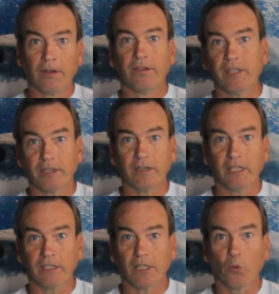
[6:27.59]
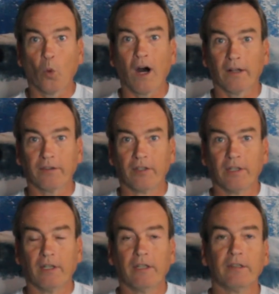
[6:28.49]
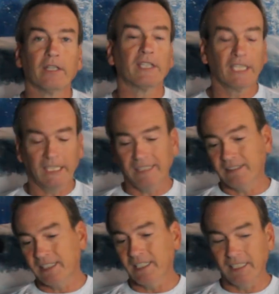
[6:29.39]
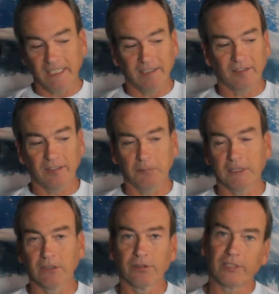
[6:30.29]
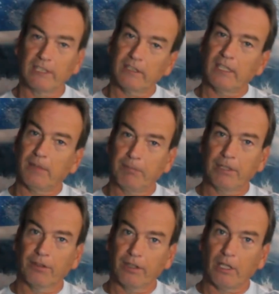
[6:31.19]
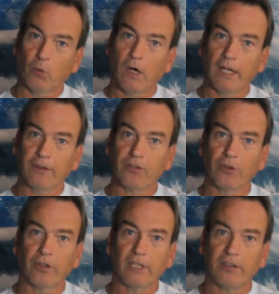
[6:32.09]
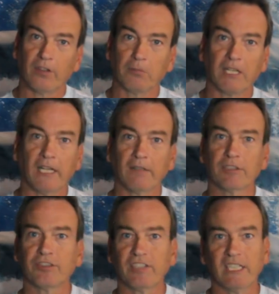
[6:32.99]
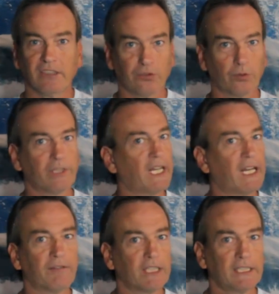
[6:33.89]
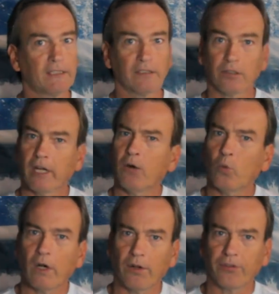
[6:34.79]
that they want, that they need to get an easy meal to get that meal that they want. So they're at some kind of a stage where they haven't eaten, they're not well,